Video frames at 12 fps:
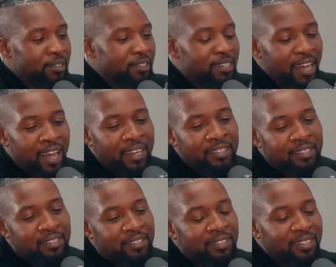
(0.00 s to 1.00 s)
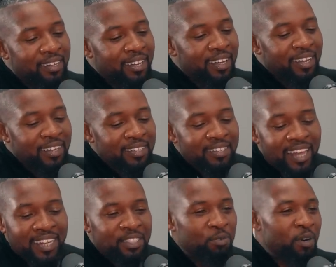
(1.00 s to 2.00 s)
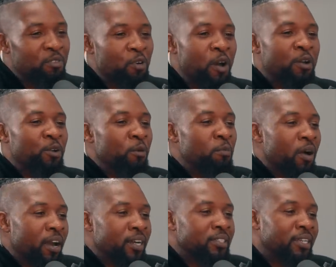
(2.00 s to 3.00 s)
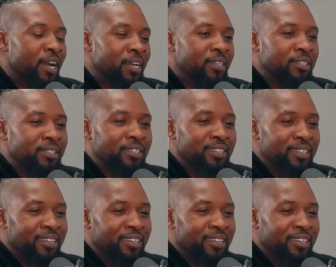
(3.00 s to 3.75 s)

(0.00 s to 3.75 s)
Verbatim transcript: that's that's one of our new products that I, I just, say I